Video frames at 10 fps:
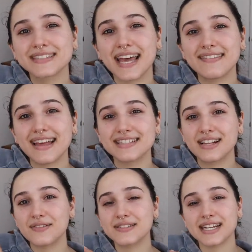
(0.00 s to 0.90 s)
And that's all
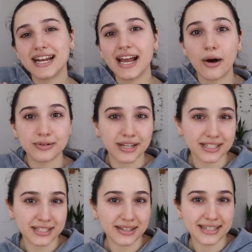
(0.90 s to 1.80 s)
I have for today. I will
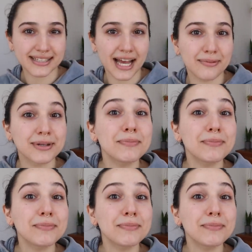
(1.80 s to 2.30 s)
talk to you next time.